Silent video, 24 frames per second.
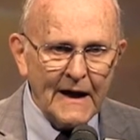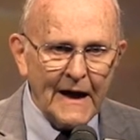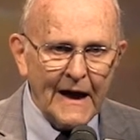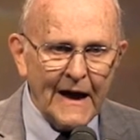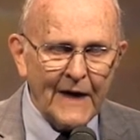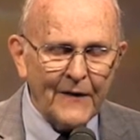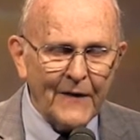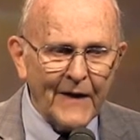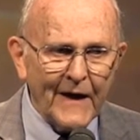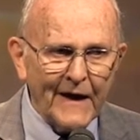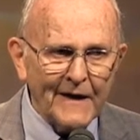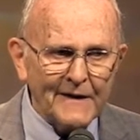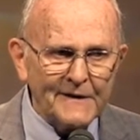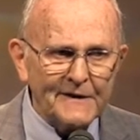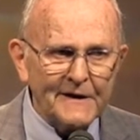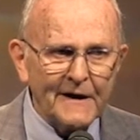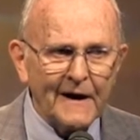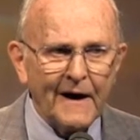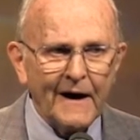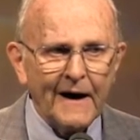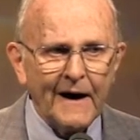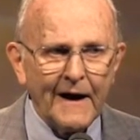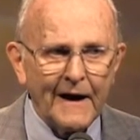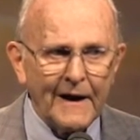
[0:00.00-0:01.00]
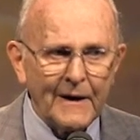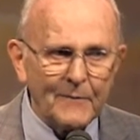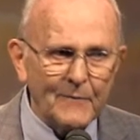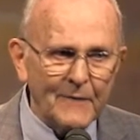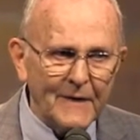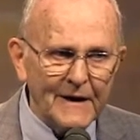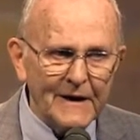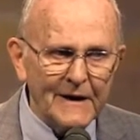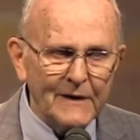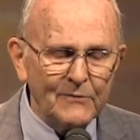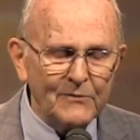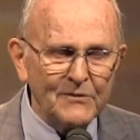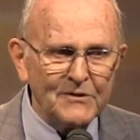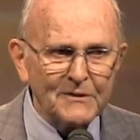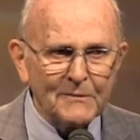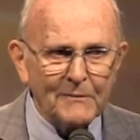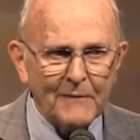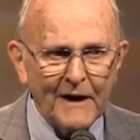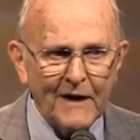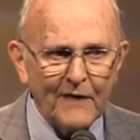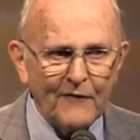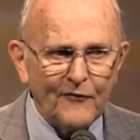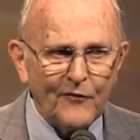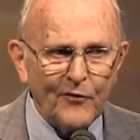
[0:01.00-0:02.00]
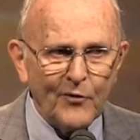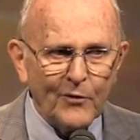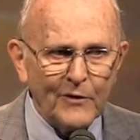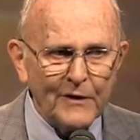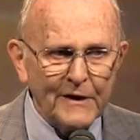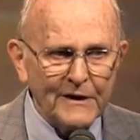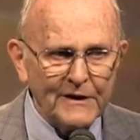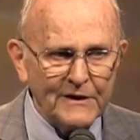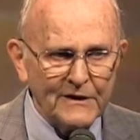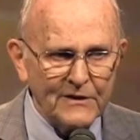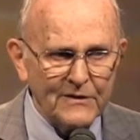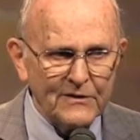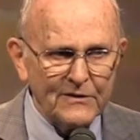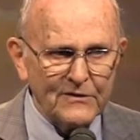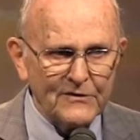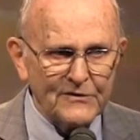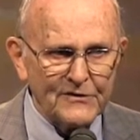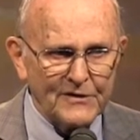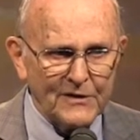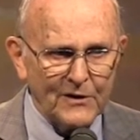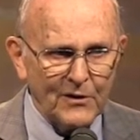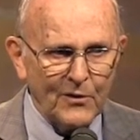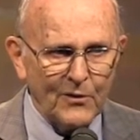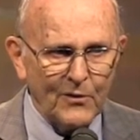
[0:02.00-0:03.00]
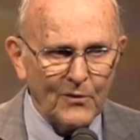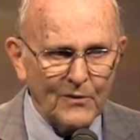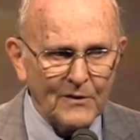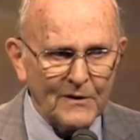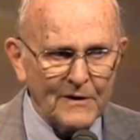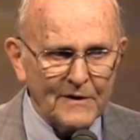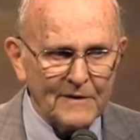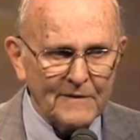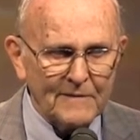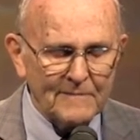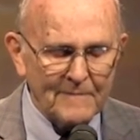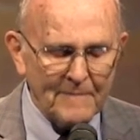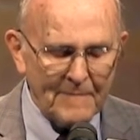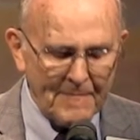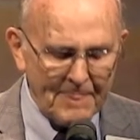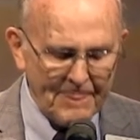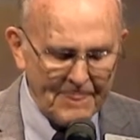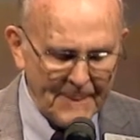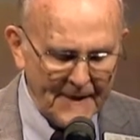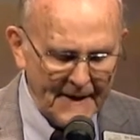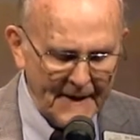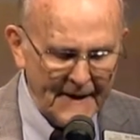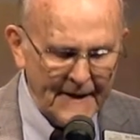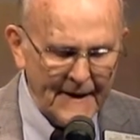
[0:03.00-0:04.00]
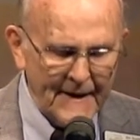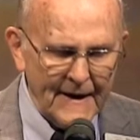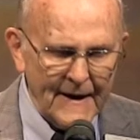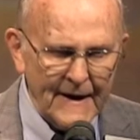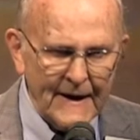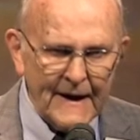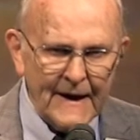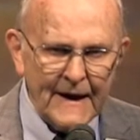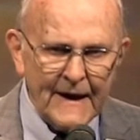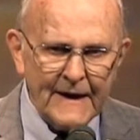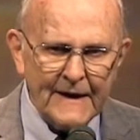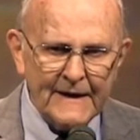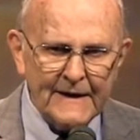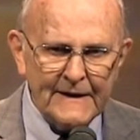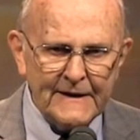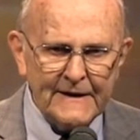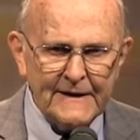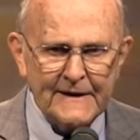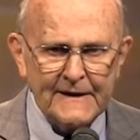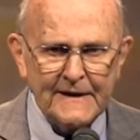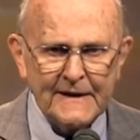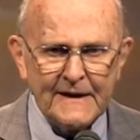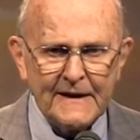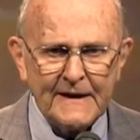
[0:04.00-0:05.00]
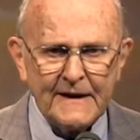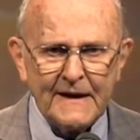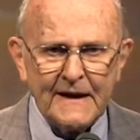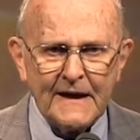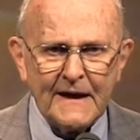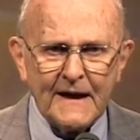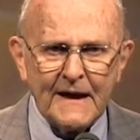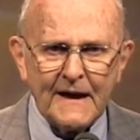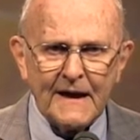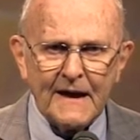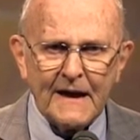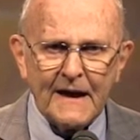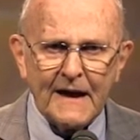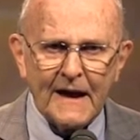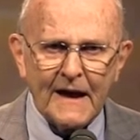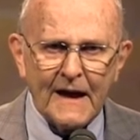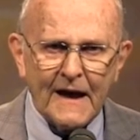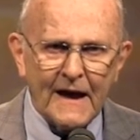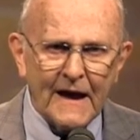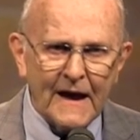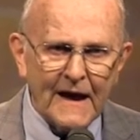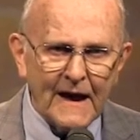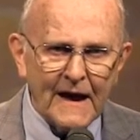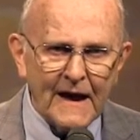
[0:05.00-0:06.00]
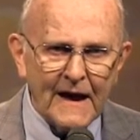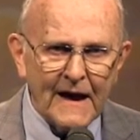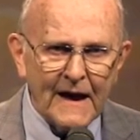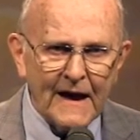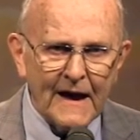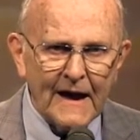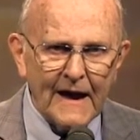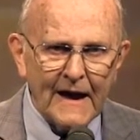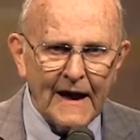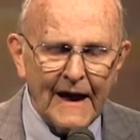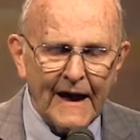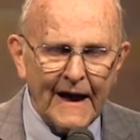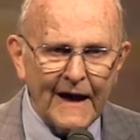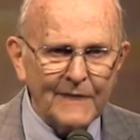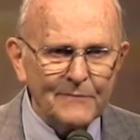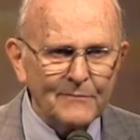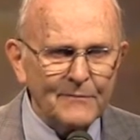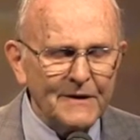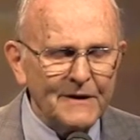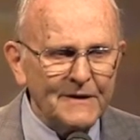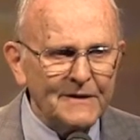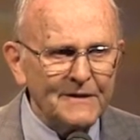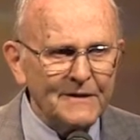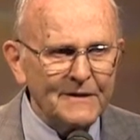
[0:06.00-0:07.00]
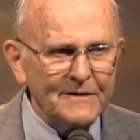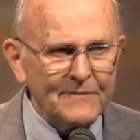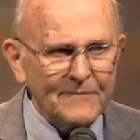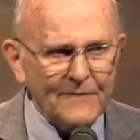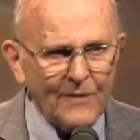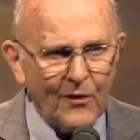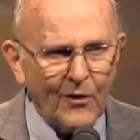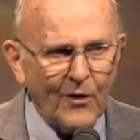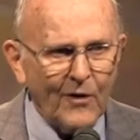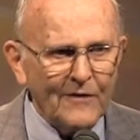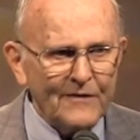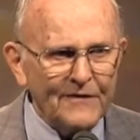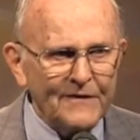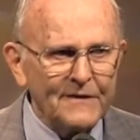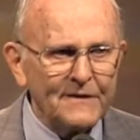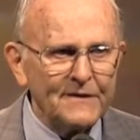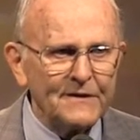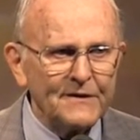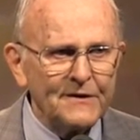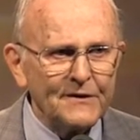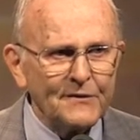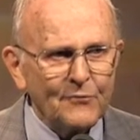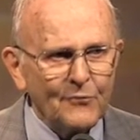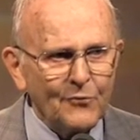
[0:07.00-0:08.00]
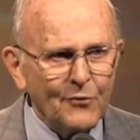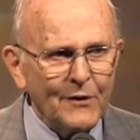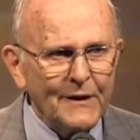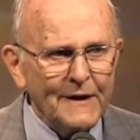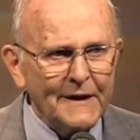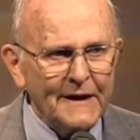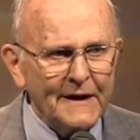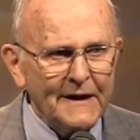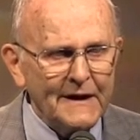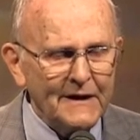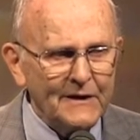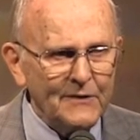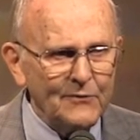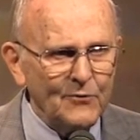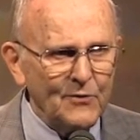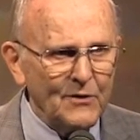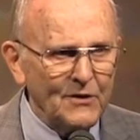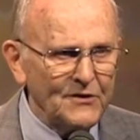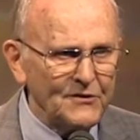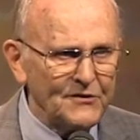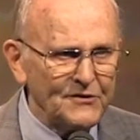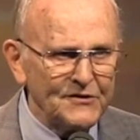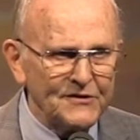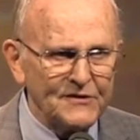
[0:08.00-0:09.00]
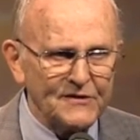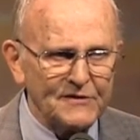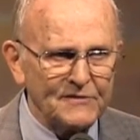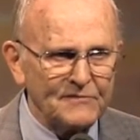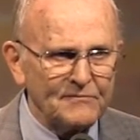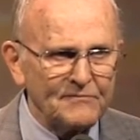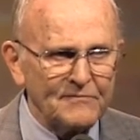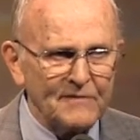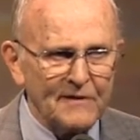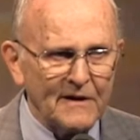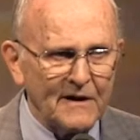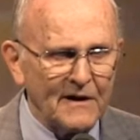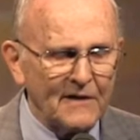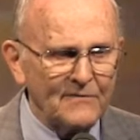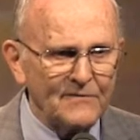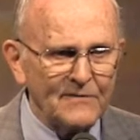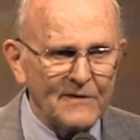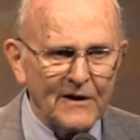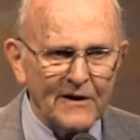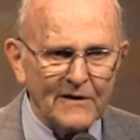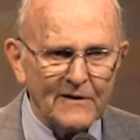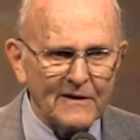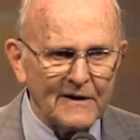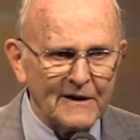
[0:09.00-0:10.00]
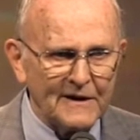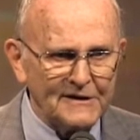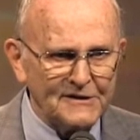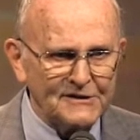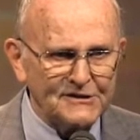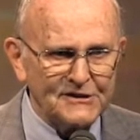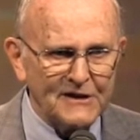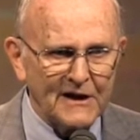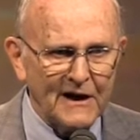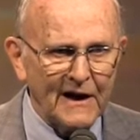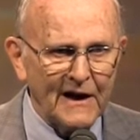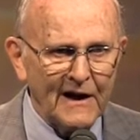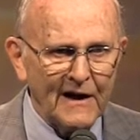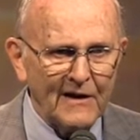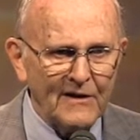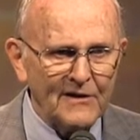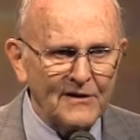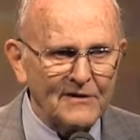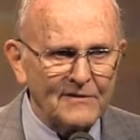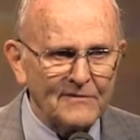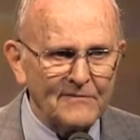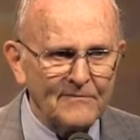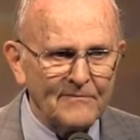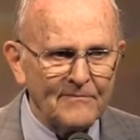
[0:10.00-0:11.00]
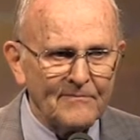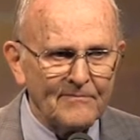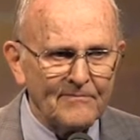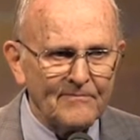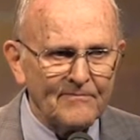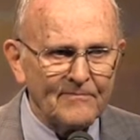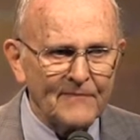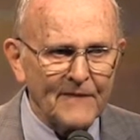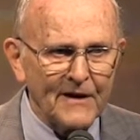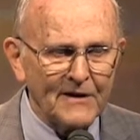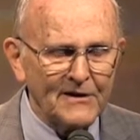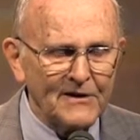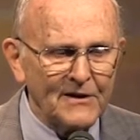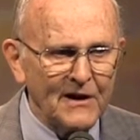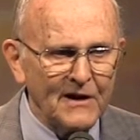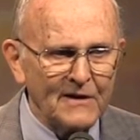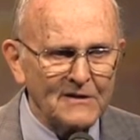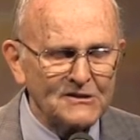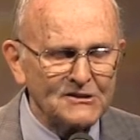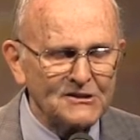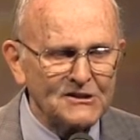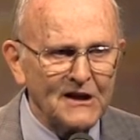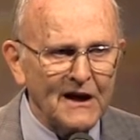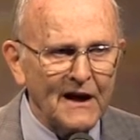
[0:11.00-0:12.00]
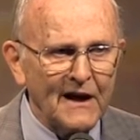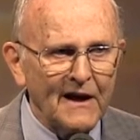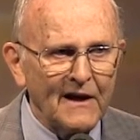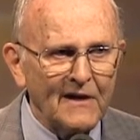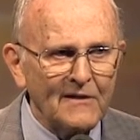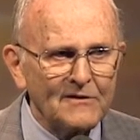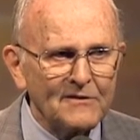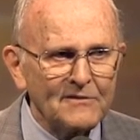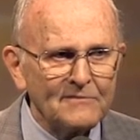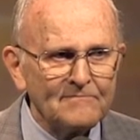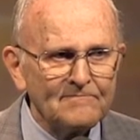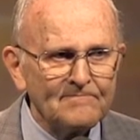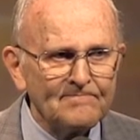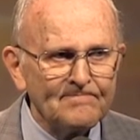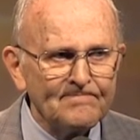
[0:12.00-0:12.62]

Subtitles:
At that time, he was about 40 years old. He had been orphaned when he was an early child, a young child.